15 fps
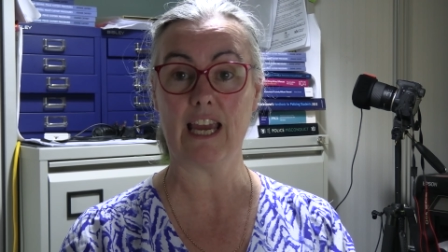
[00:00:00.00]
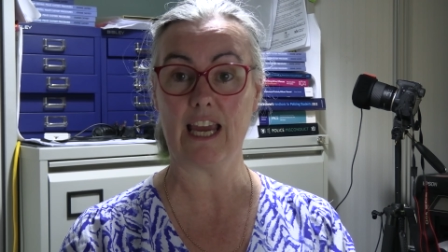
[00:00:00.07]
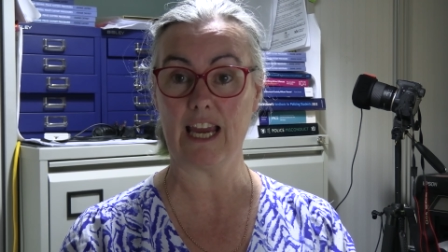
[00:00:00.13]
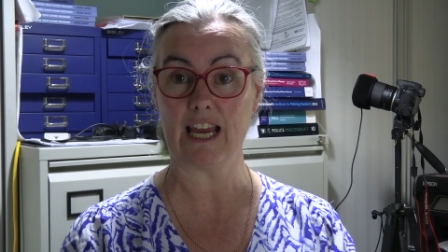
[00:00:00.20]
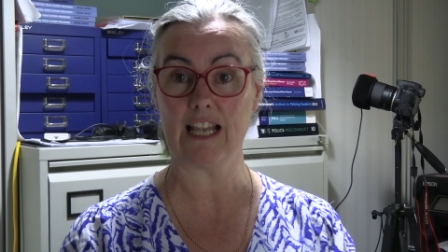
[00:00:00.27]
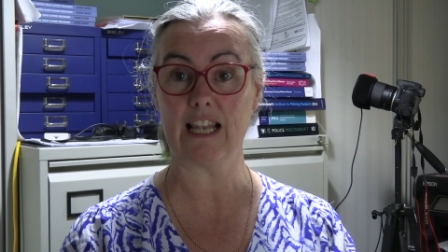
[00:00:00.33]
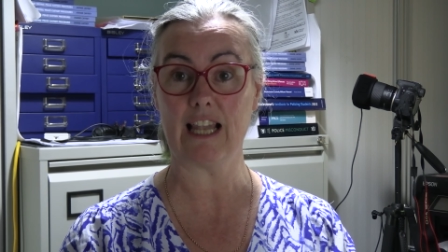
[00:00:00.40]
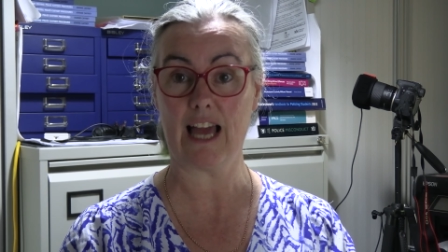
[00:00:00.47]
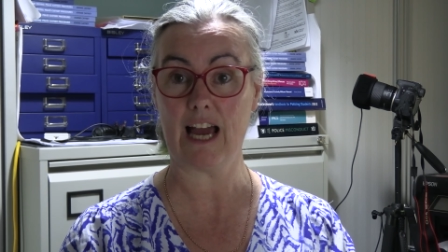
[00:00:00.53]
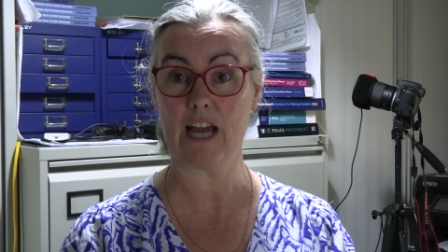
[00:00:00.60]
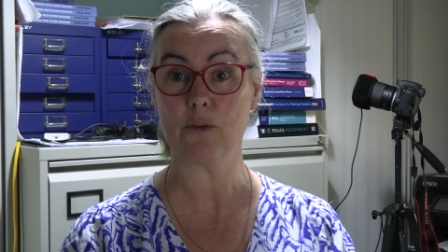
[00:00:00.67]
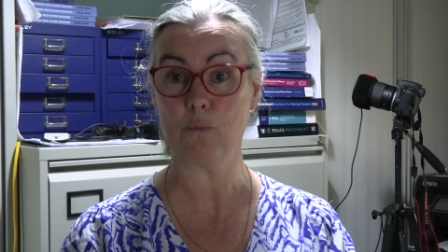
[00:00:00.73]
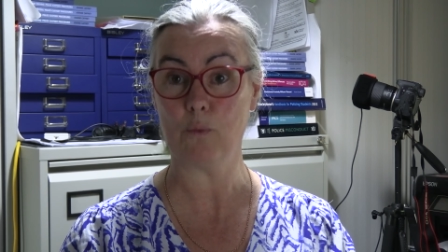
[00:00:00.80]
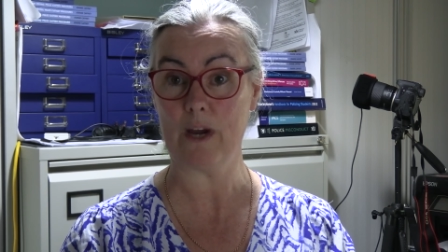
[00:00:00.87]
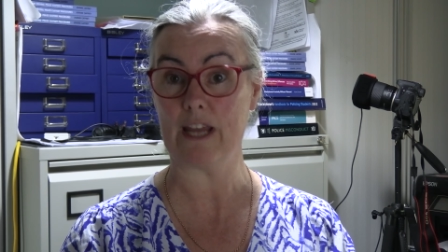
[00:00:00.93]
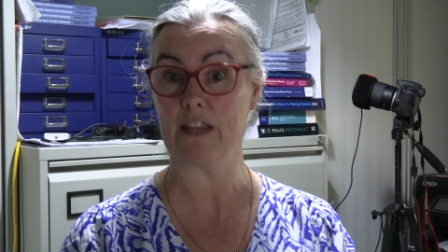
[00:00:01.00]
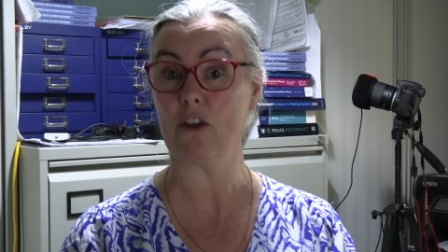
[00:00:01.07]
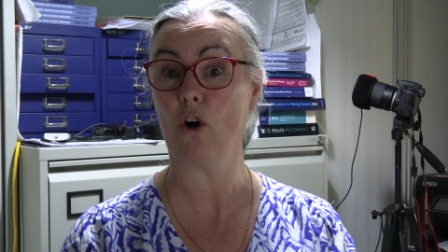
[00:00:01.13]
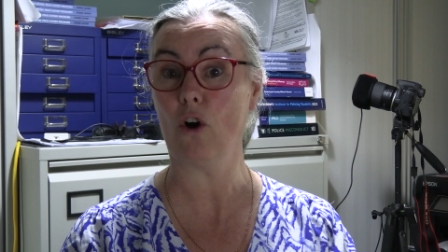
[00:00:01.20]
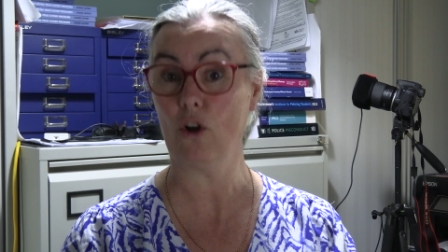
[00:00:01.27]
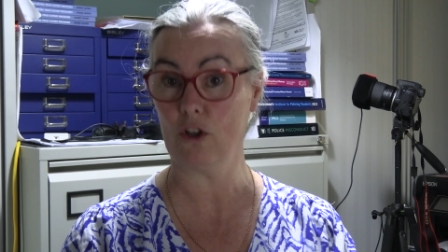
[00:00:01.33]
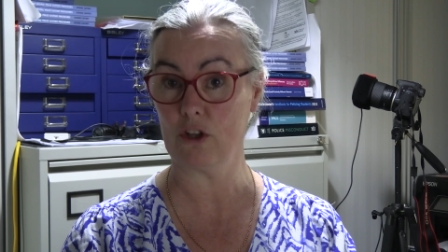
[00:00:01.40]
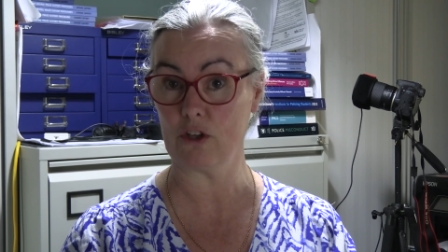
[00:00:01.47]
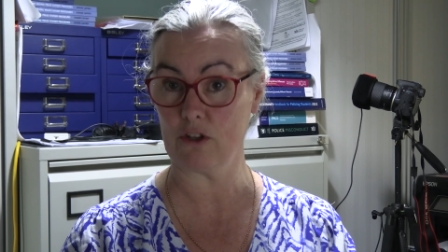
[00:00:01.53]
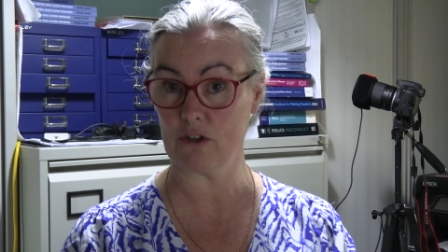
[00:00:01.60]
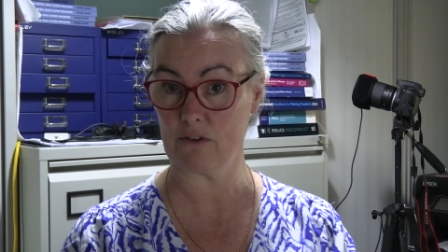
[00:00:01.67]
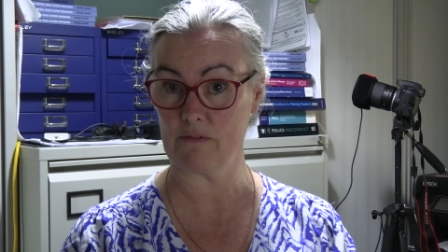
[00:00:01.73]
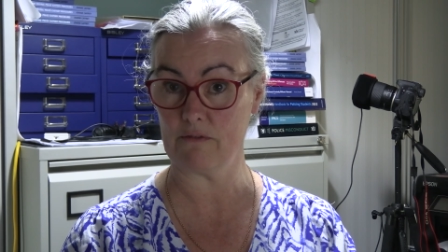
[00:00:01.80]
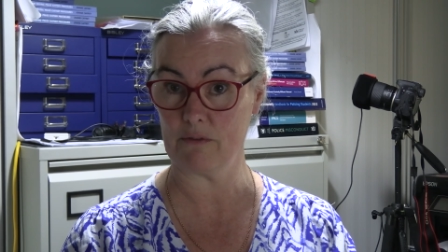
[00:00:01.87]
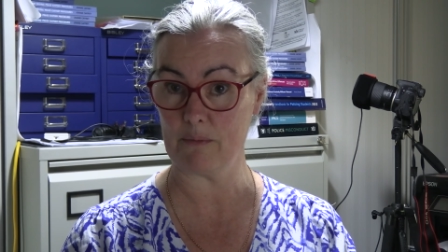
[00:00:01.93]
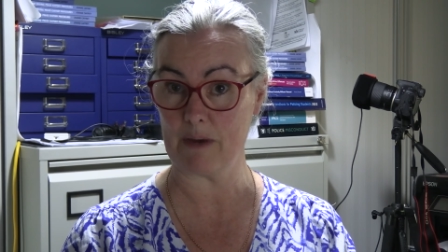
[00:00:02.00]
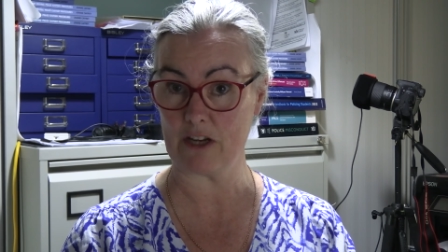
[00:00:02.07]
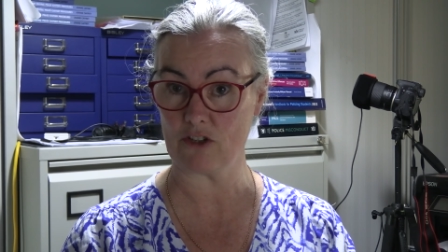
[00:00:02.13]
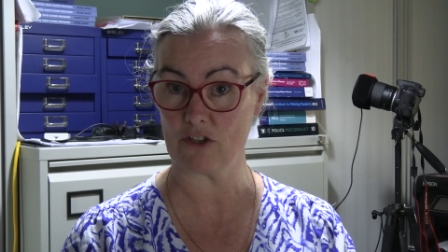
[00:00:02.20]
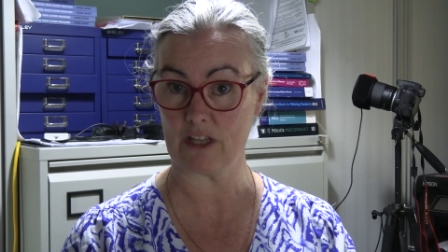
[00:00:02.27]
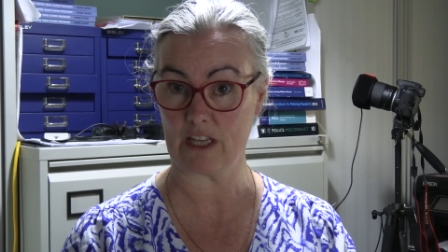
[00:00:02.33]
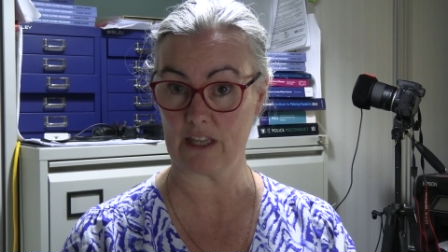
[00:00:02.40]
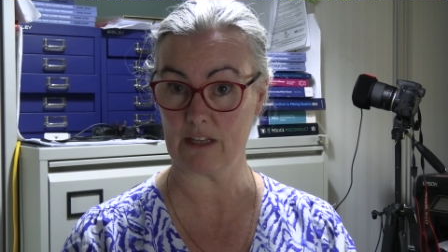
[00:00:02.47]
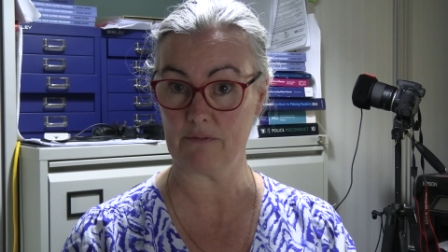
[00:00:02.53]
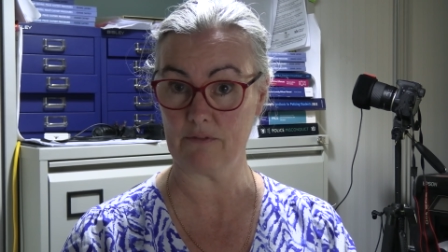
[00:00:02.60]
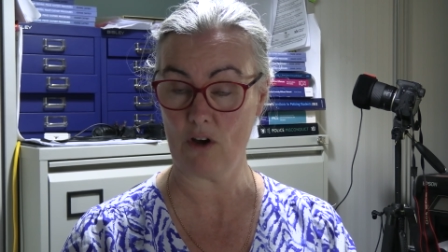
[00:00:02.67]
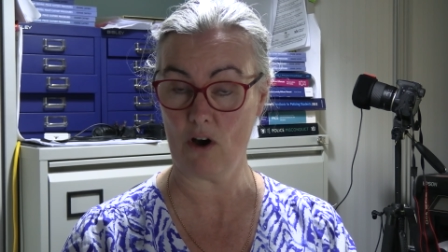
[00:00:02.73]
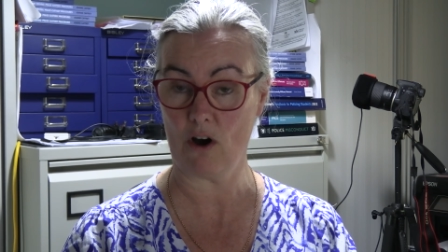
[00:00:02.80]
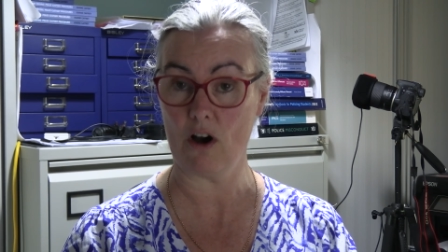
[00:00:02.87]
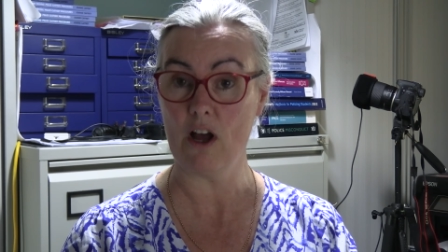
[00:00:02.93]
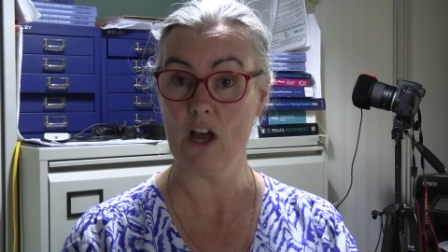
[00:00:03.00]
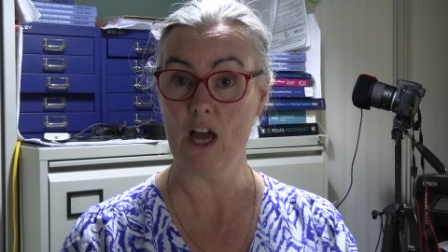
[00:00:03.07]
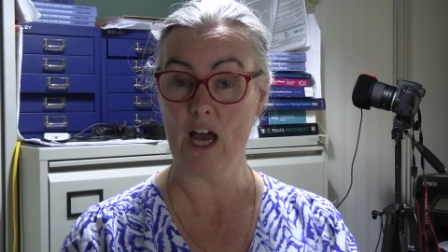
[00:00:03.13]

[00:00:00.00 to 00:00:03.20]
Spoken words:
in line with all the other information that they've got.